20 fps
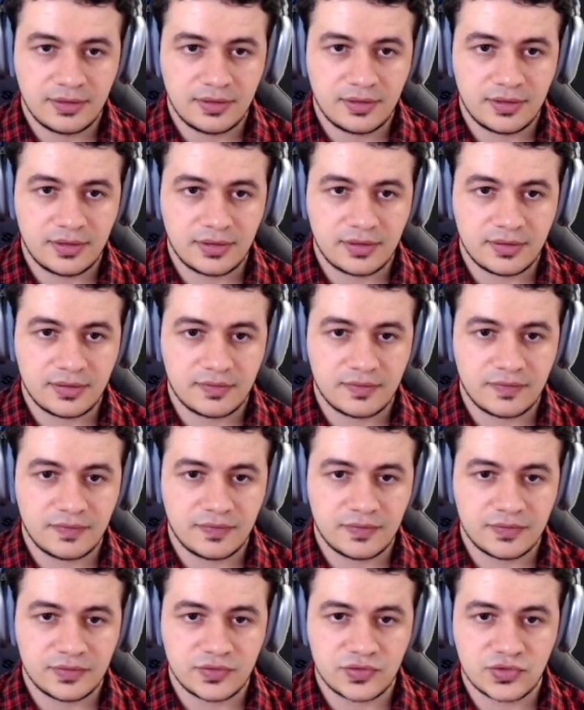
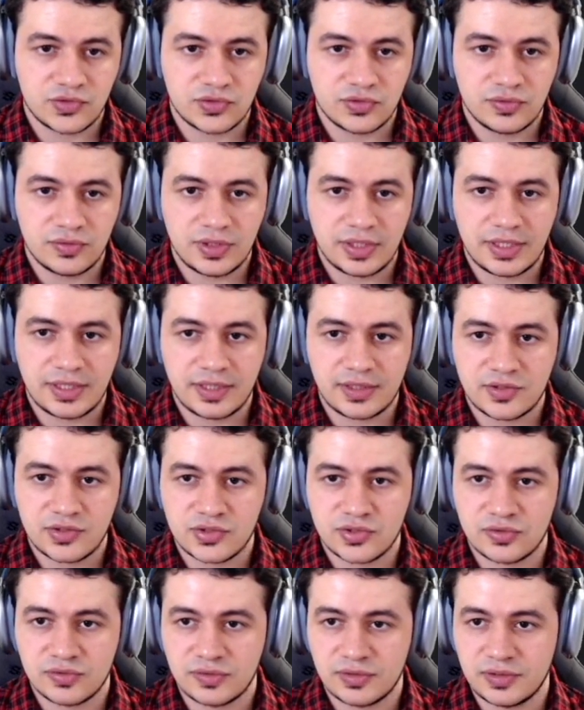And it should
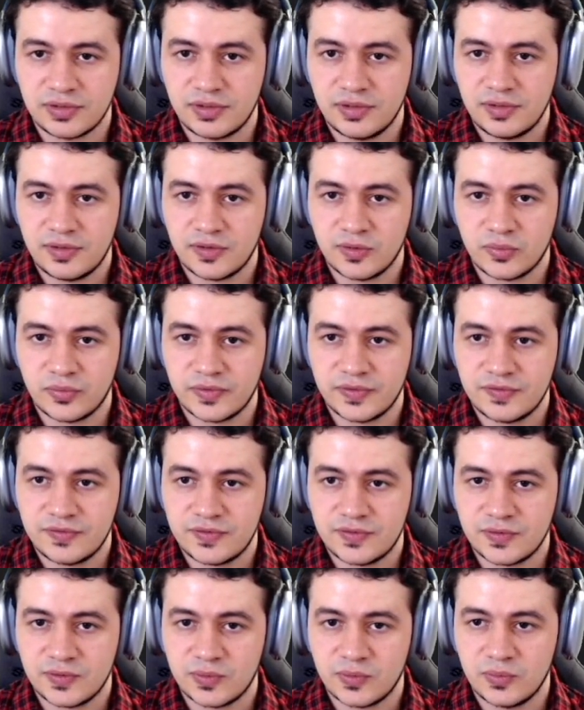actually go
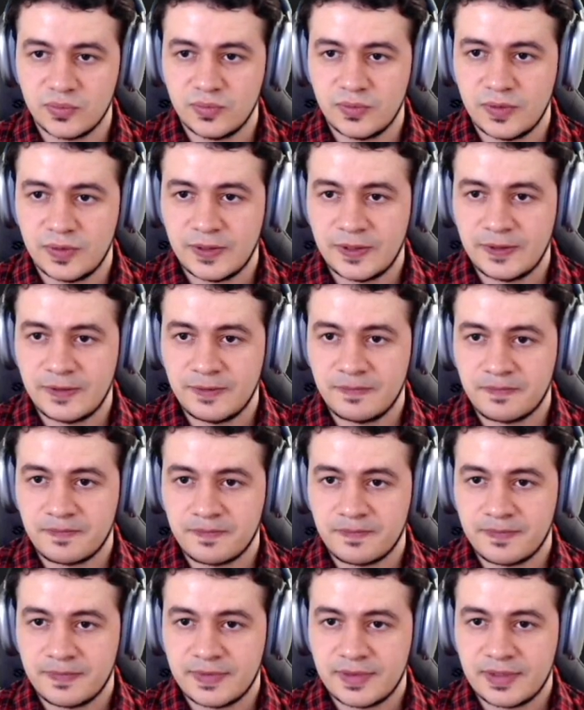into
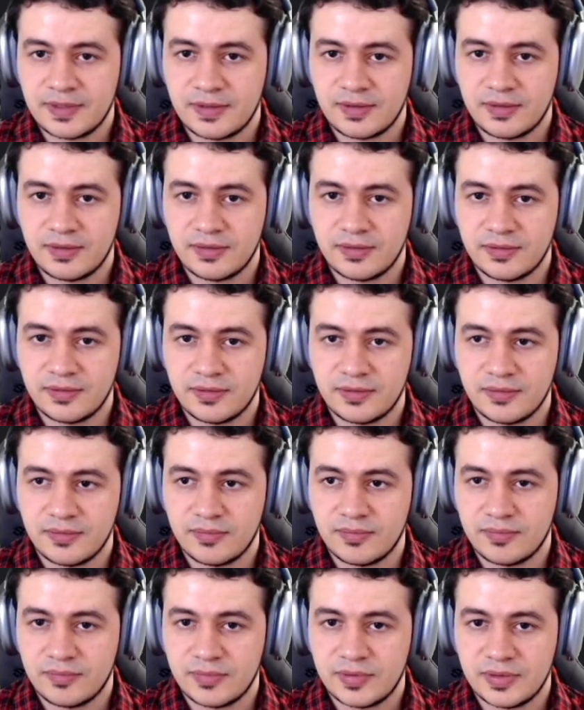
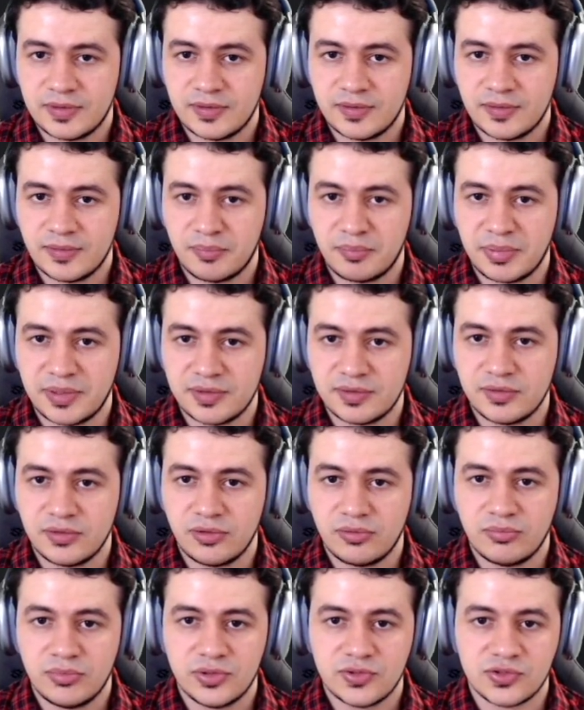
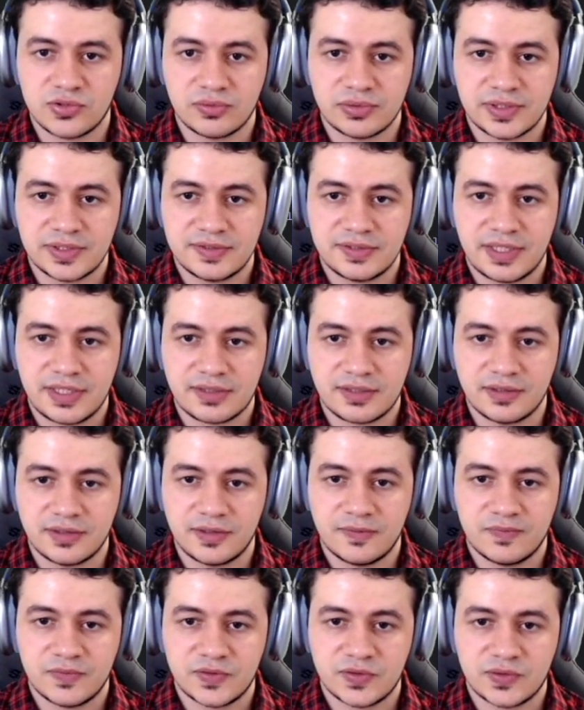bundle.module,
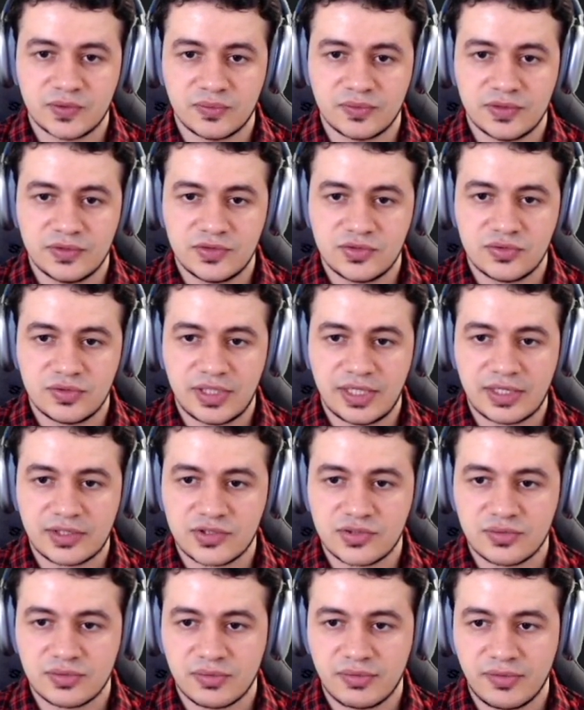exactly. So this should
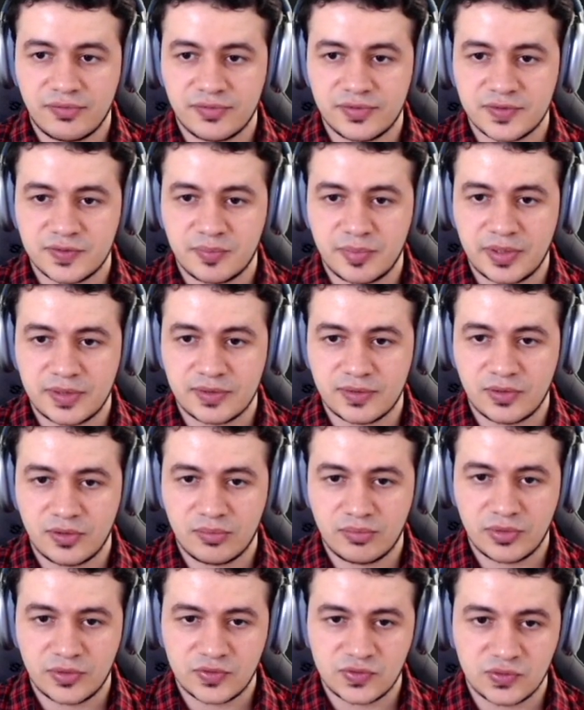actually reference
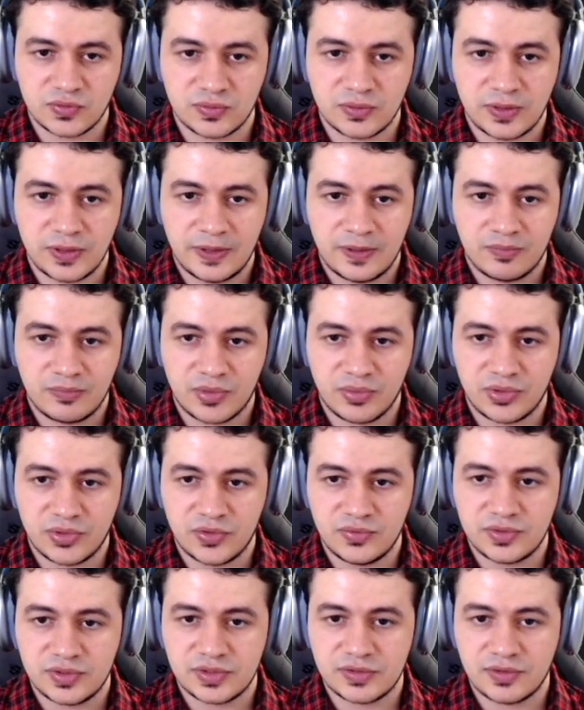bundle.module, but we're
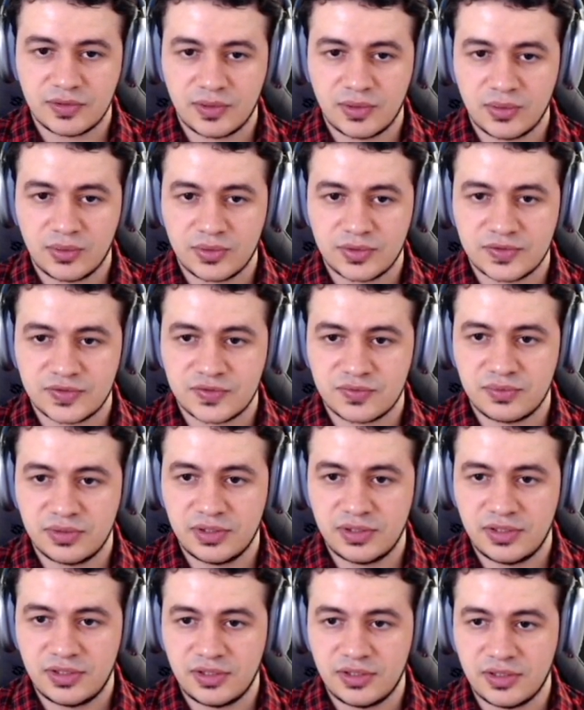using the log string
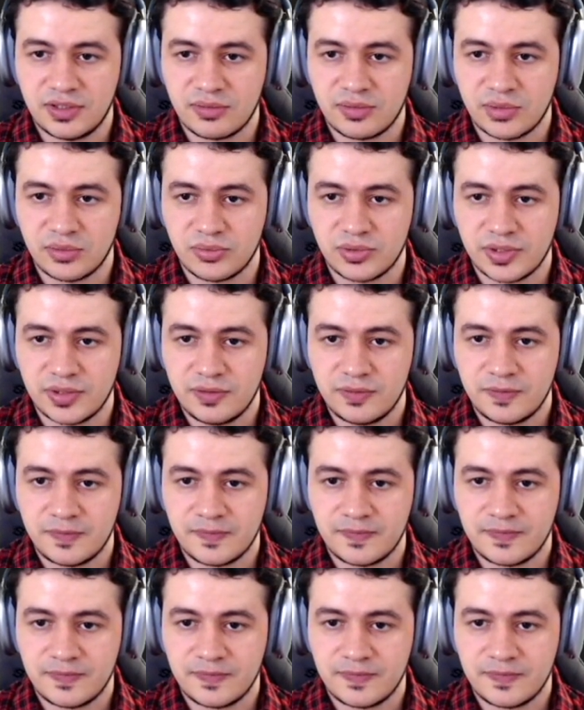key everywhere.